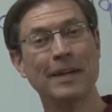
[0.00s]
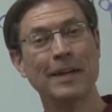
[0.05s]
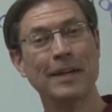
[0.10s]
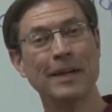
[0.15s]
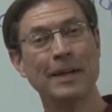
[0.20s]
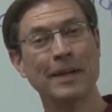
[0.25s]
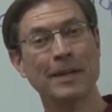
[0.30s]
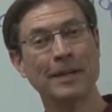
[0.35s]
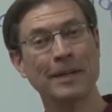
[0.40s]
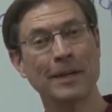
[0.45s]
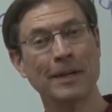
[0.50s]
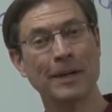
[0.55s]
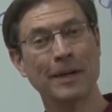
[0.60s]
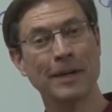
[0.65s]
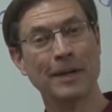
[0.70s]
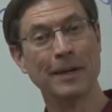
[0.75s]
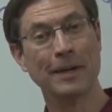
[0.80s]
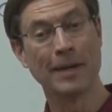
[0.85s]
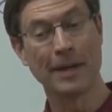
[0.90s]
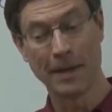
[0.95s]
and
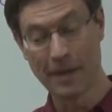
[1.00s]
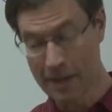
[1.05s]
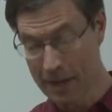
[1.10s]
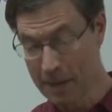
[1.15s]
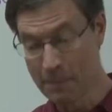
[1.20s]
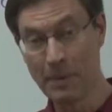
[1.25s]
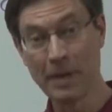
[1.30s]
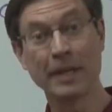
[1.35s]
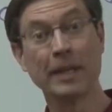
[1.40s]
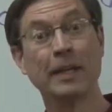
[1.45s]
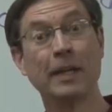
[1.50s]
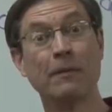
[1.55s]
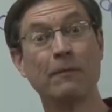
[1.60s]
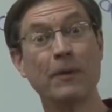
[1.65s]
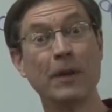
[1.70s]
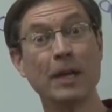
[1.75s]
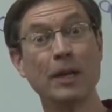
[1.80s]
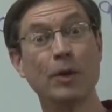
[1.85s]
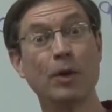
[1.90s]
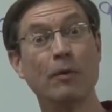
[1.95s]
that I'm making a
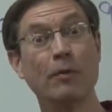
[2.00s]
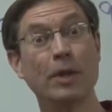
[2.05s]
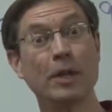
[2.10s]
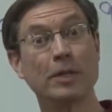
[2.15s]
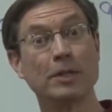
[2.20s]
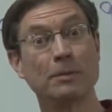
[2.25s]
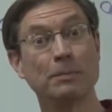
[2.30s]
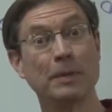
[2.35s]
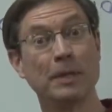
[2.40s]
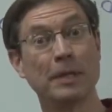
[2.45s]
video of this,